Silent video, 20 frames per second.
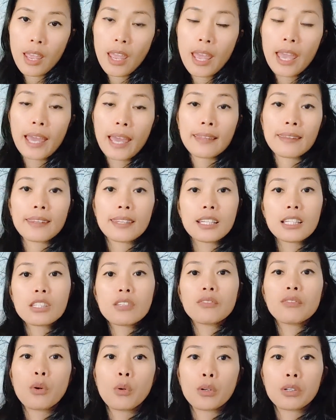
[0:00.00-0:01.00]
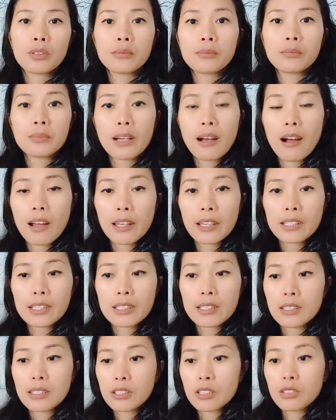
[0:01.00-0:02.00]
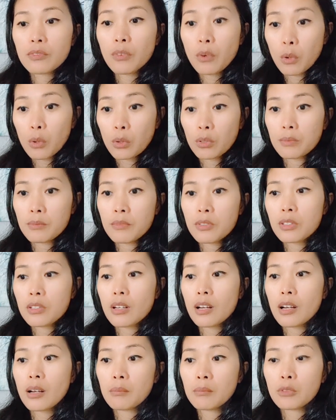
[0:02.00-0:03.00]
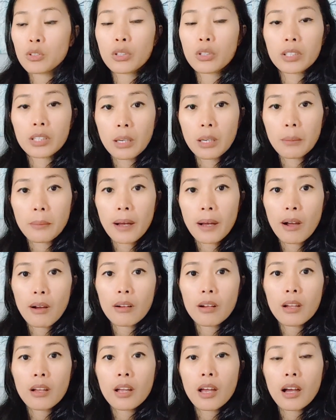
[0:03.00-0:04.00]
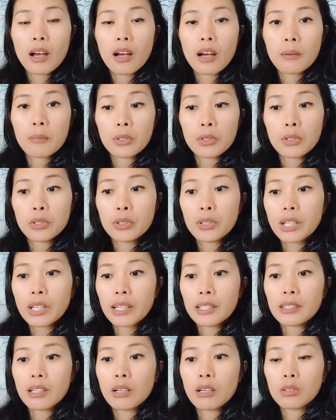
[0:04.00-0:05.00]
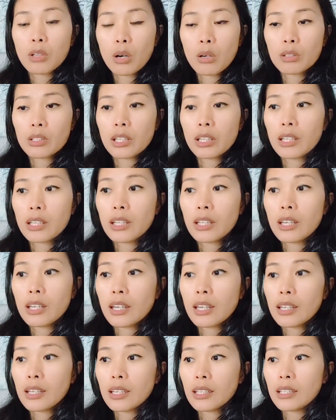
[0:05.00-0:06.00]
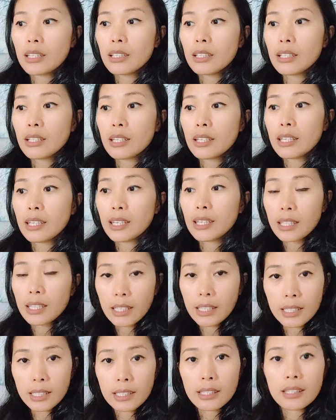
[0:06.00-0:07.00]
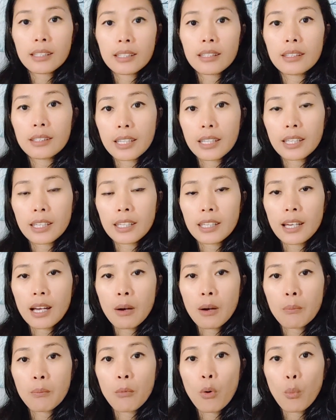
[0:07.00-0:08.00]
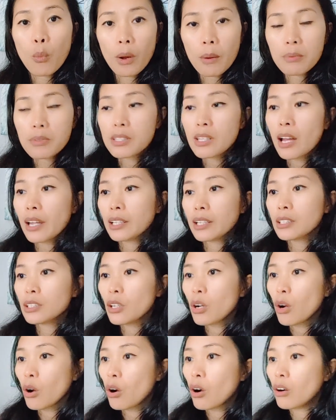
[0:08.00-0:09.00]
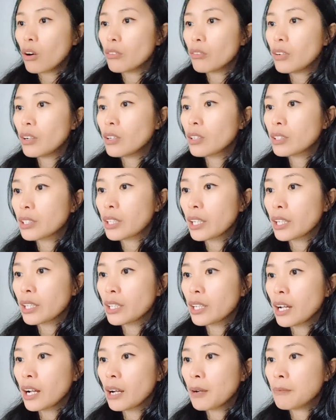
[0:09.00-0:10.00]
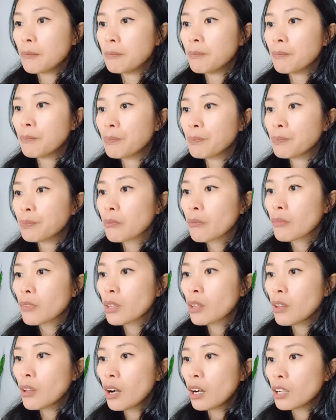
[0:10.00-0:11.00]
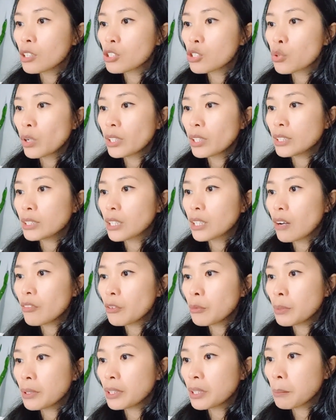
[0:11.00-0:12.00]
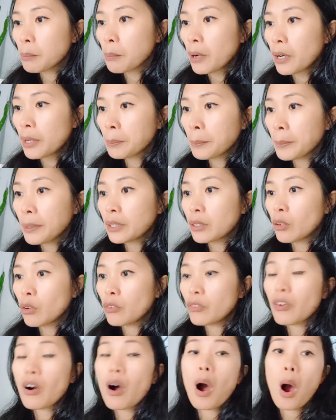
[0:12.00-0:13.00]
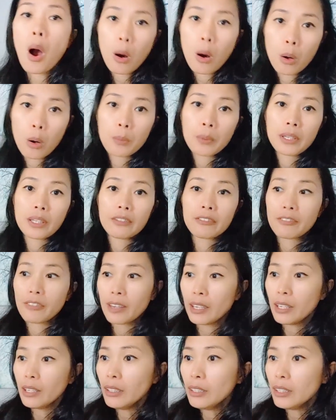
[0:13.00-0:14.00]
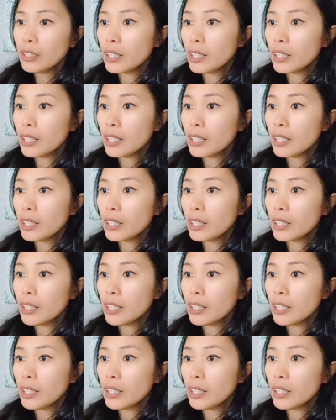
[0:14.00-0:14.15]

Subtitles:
And this form, guys, this forms talking about, you can download it in the website of the Australian Government Department of Home Affairs,